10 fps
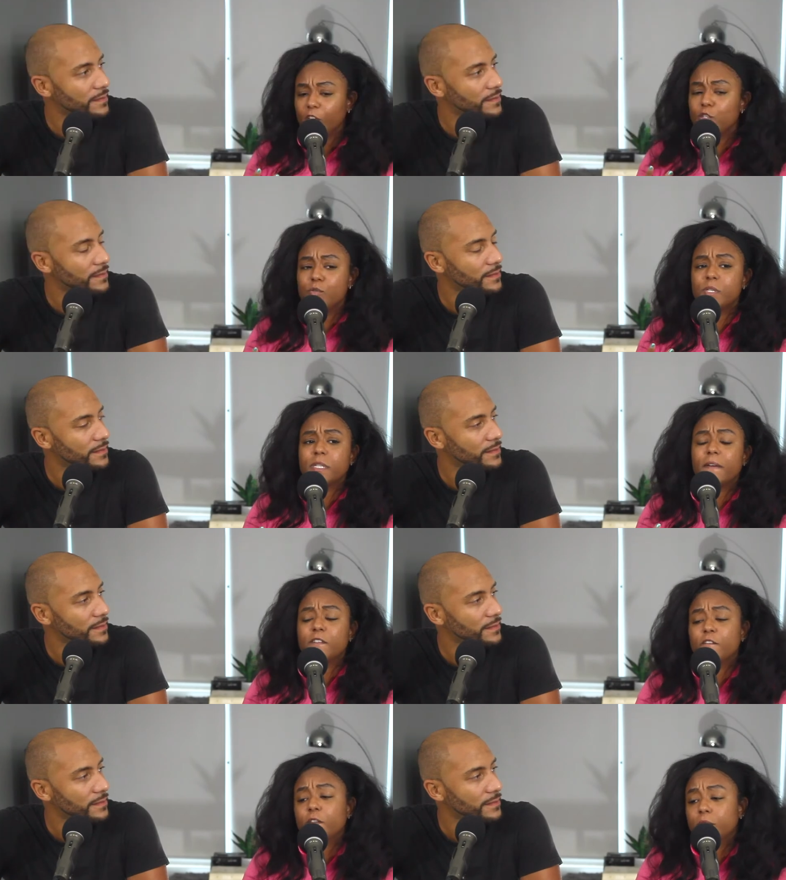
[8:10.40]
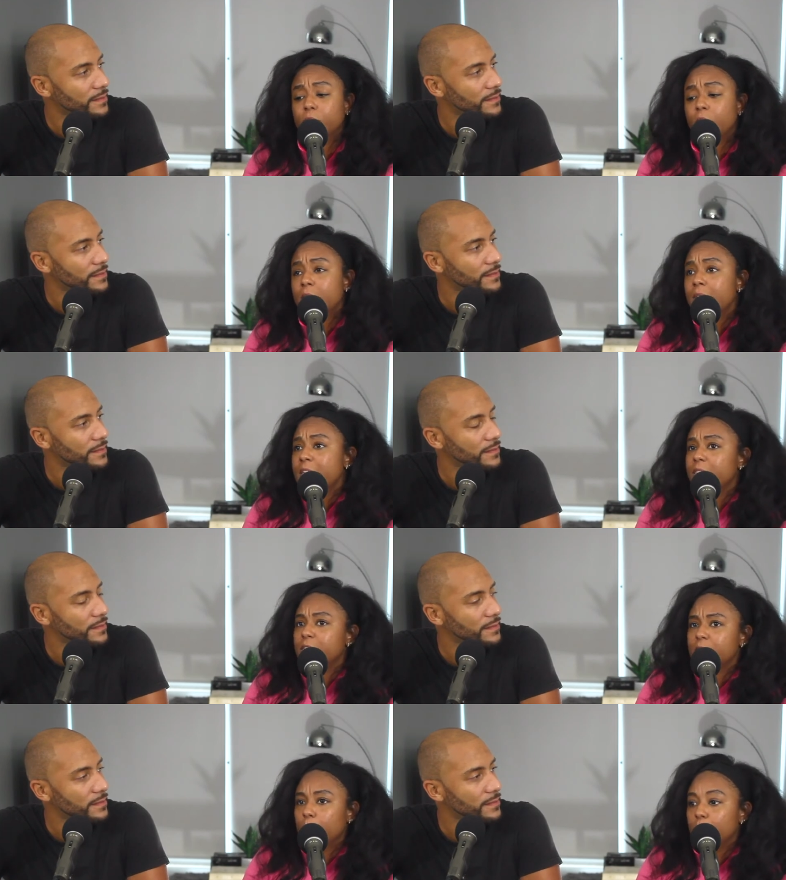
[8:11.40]
Speaker 1: You just have to feel
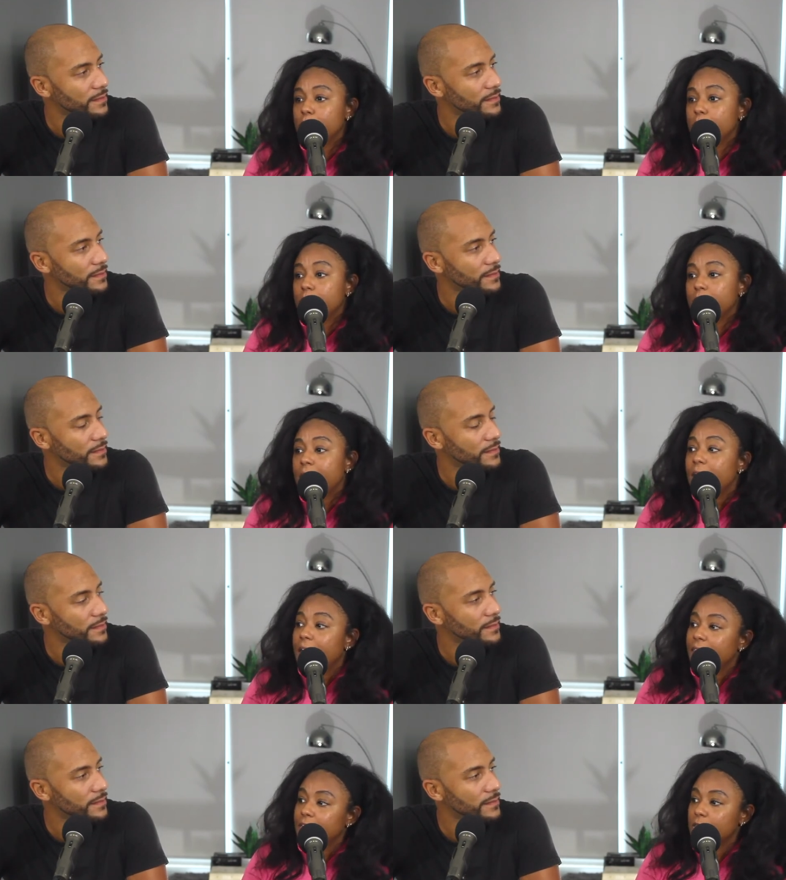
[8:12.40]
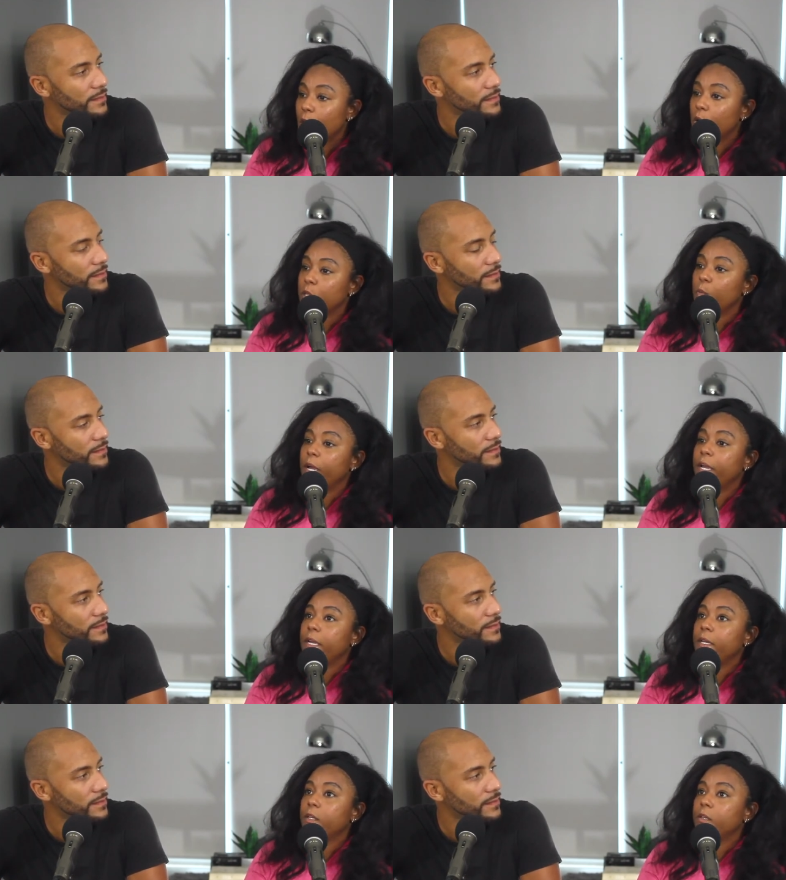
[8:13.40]
these emotions, and that's the only
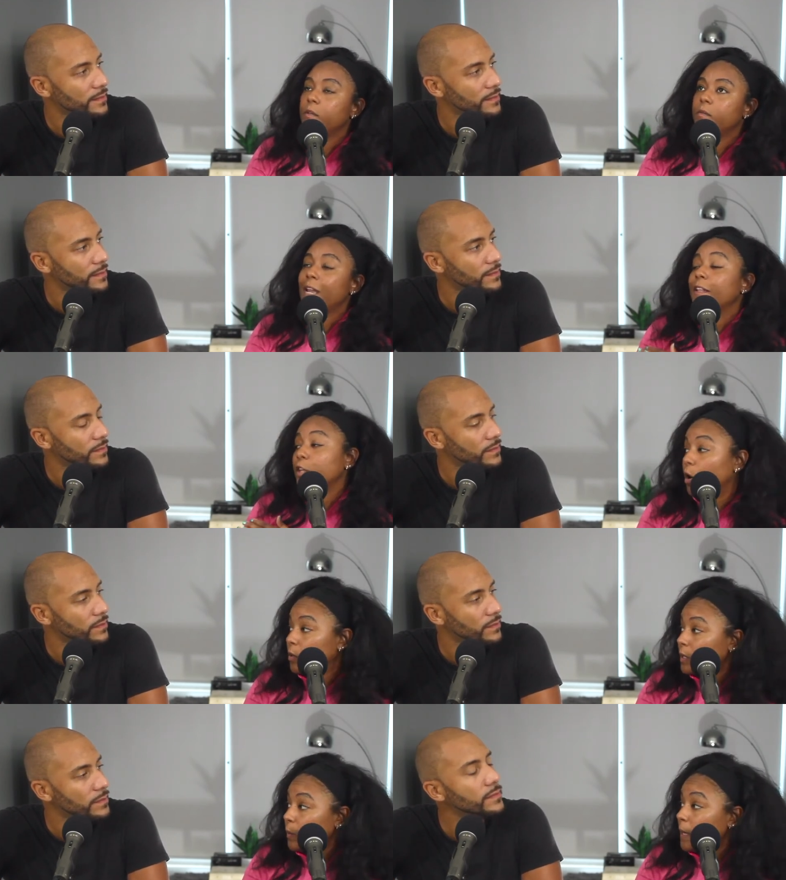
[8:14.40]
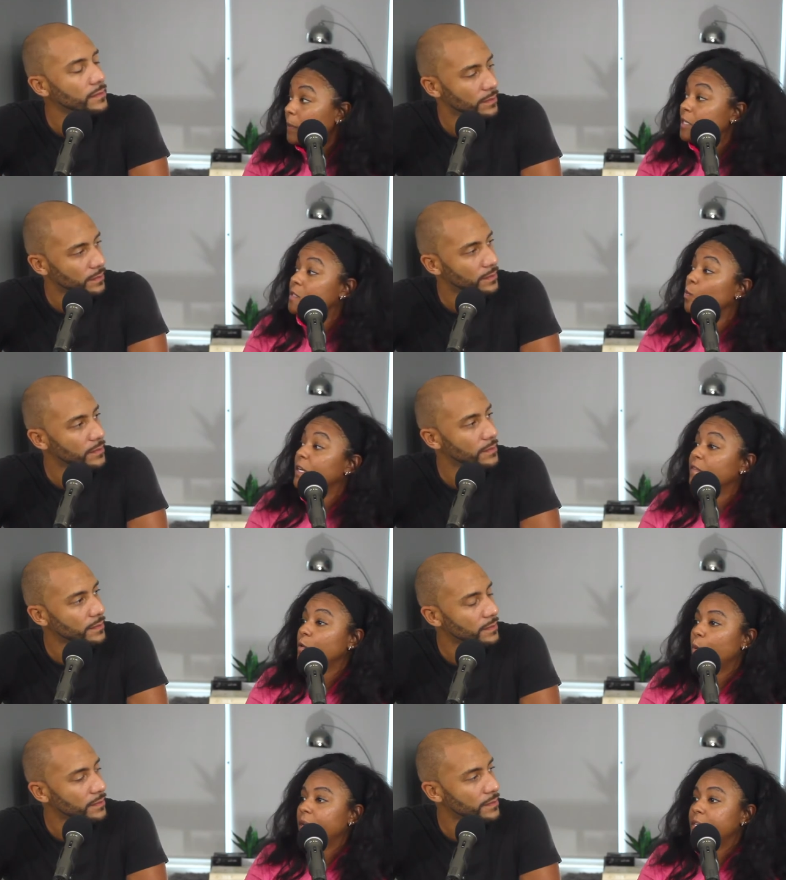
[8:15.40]
way not the only way, but it's one of the
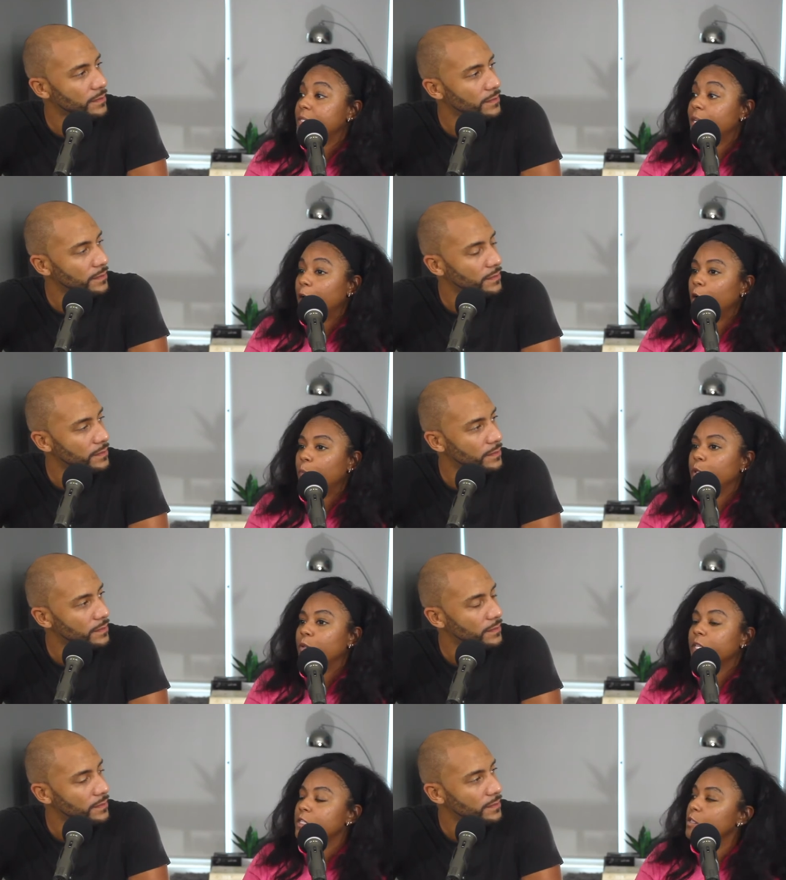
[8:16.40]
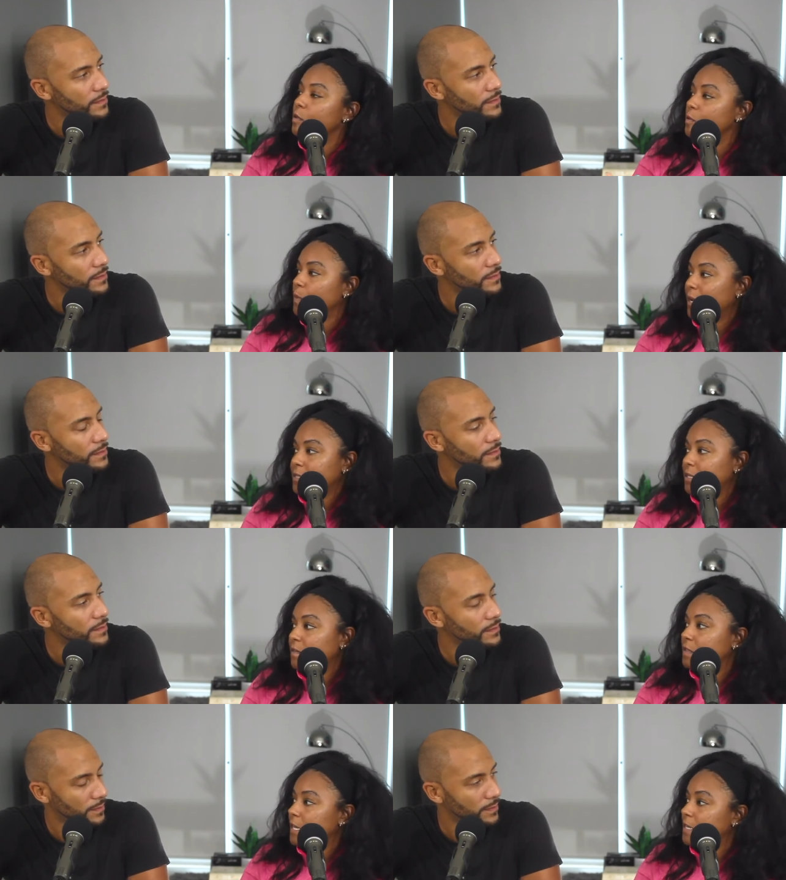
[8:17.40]
ways to help you get to those
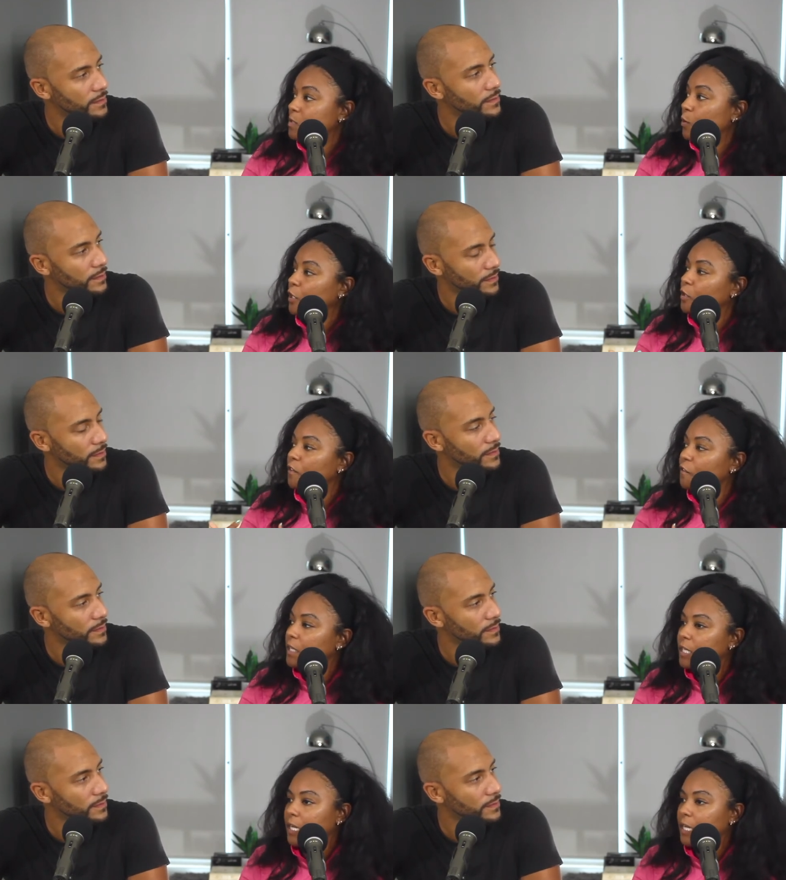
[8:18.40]
positive days where you're feeling